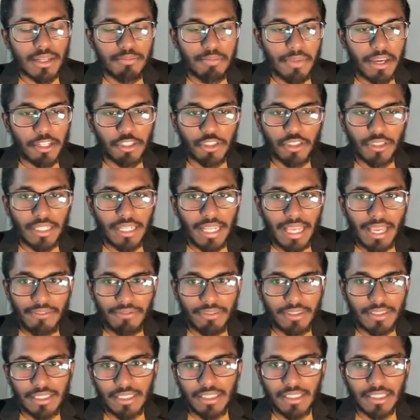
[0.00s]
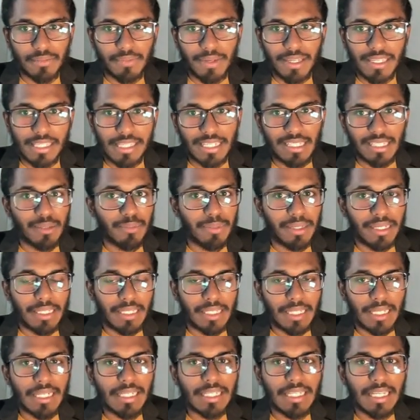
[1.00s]
Make sure that everything is basically been
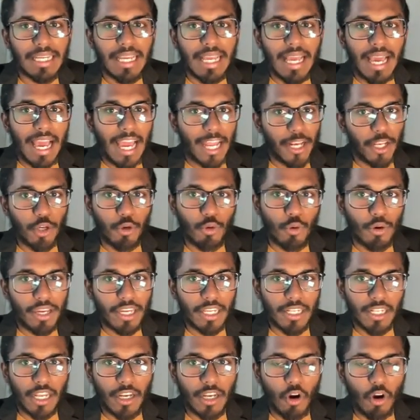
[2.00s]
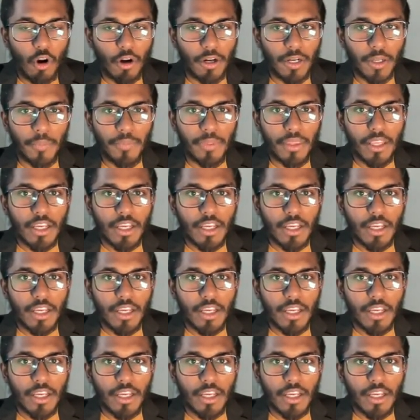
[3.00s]
ticked and you're going in an order.